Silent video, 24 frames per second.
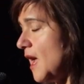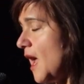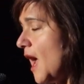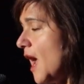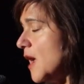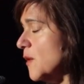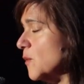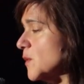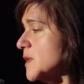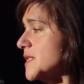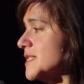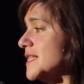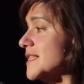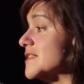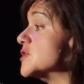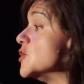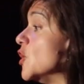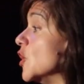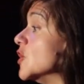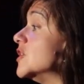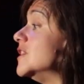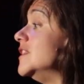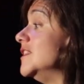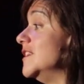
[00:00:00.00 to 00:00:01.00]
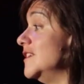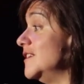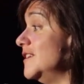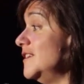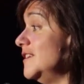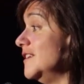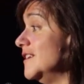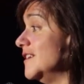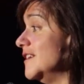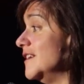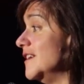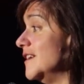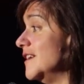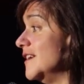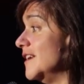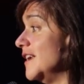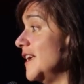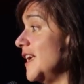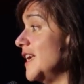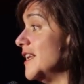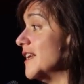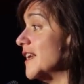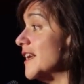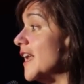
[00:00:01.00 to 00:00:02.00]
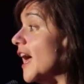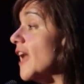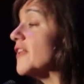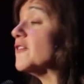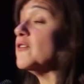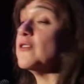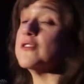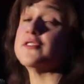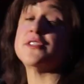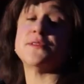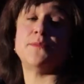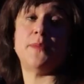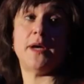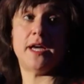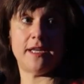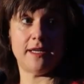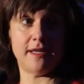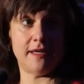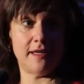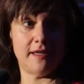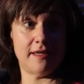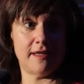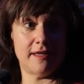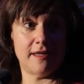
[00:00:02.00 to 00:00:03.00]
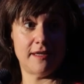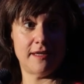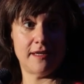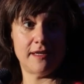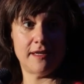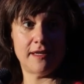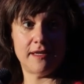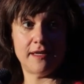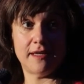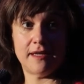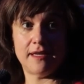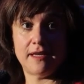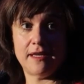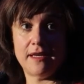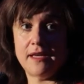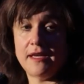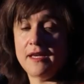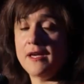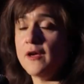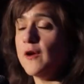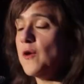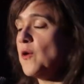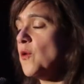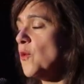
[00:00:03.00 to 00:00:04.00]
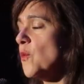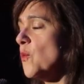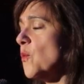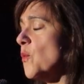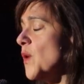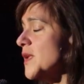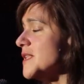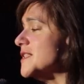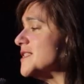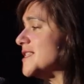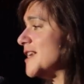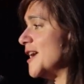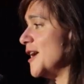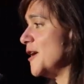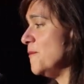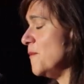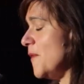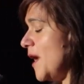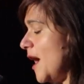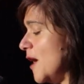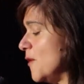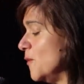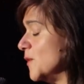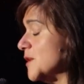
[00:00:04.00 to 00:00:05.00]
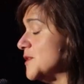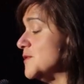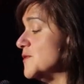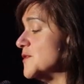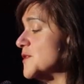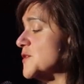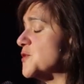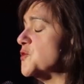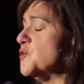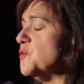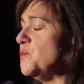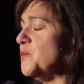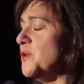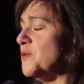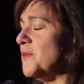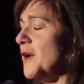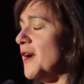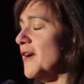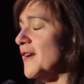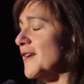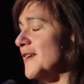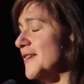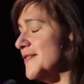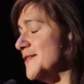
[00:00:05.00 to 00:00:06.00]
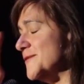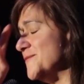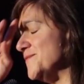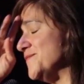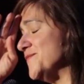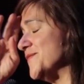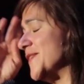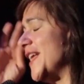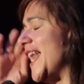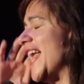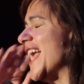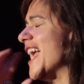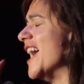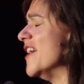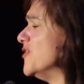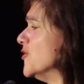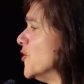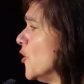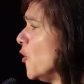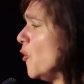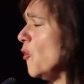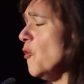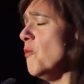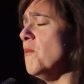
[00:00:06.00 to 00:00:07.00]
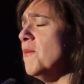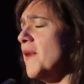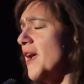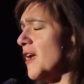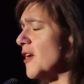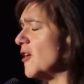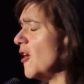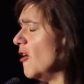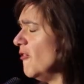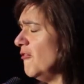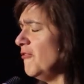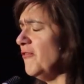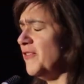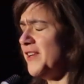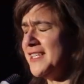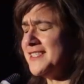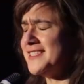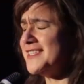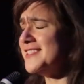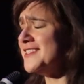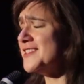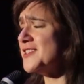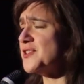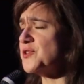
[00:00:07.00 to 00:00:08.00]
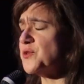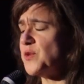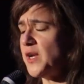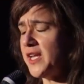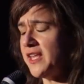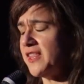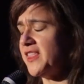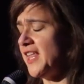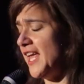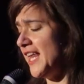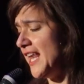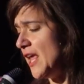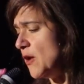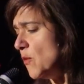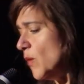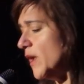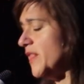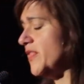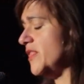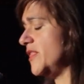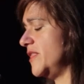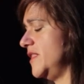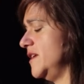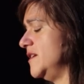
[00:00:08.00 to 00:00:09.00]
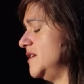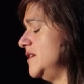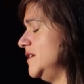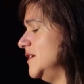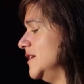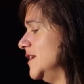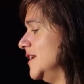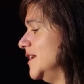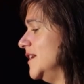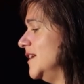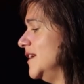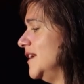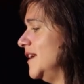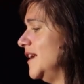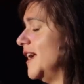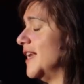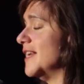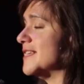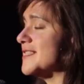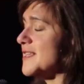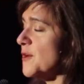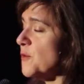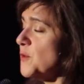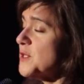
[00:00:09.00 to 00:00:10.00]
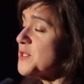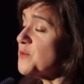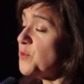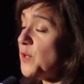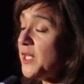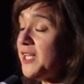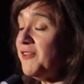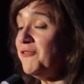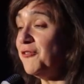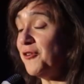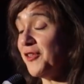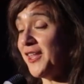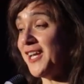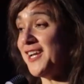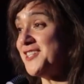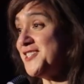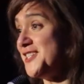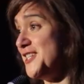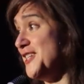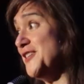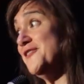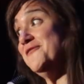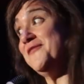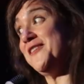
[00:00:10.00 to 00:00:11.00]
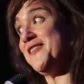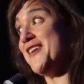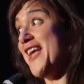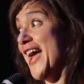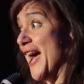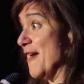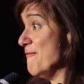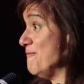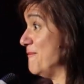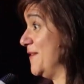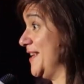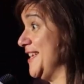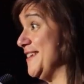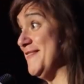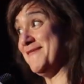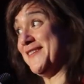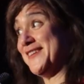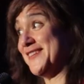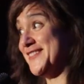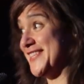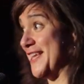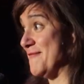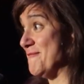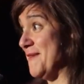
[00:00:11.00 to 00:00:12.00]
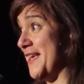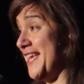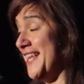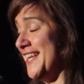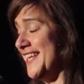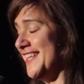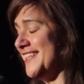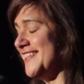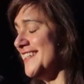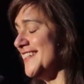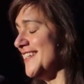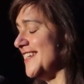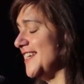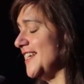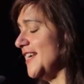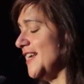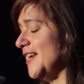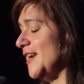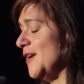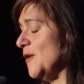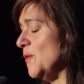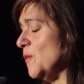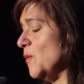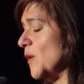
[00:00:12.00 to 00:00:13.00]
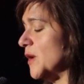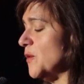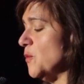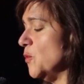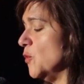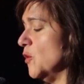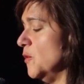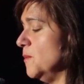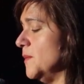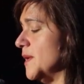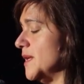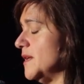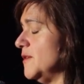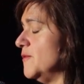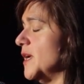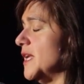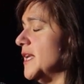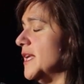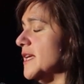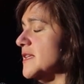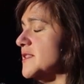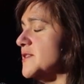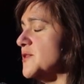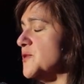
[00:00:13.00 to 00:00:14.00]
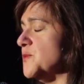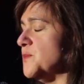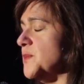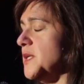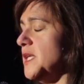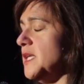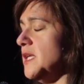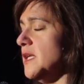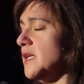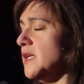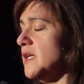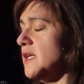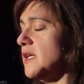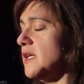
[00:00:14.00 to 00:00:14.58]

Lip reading: I was a toddler in an adult's body. One time I went to the supermarket and I gathered all my confidence and strength and I went there, and as I was waiting for the cashier, very happy because I made it, one woman right next to me